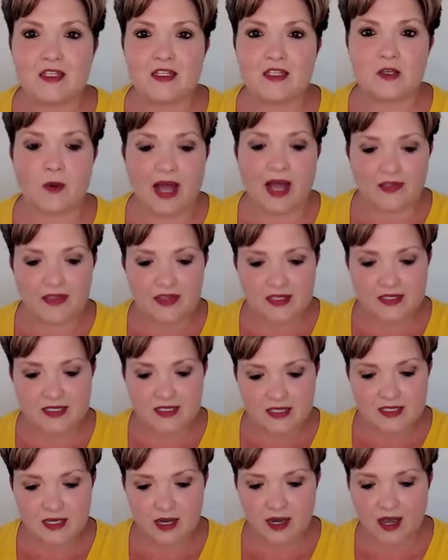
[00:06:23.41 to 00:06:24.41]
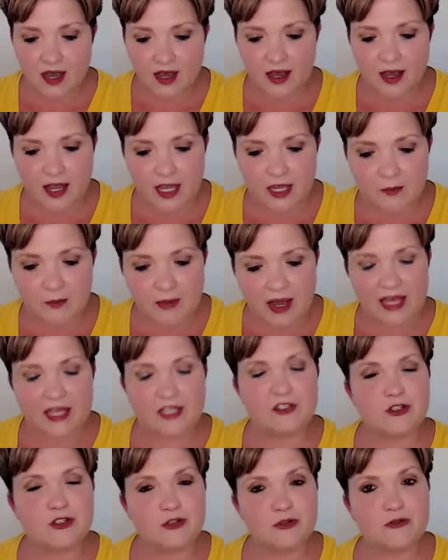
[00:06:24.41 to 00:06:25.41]
So at this time,
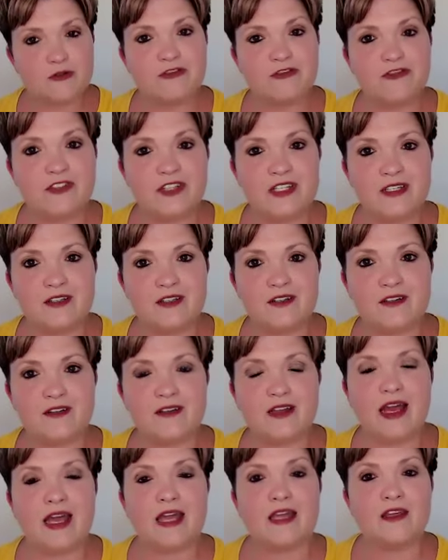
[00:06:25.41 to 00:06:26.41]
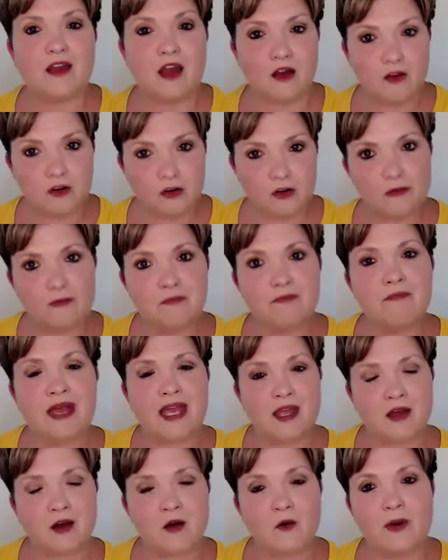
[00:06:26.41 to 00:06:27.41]
I do feel a younger
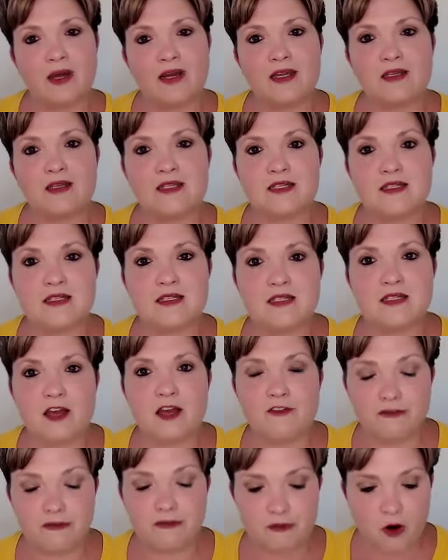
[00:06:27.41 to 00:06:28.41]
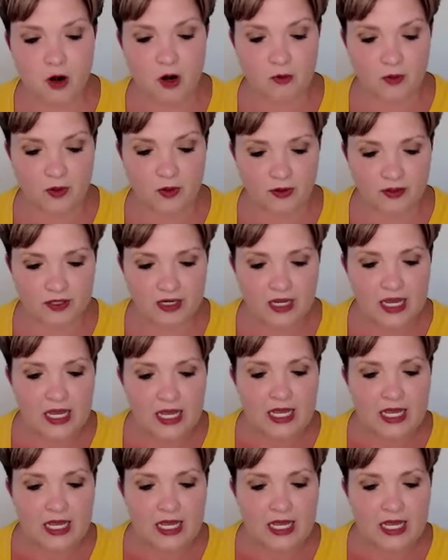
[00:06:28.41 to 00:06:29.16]
male wanting to step forward.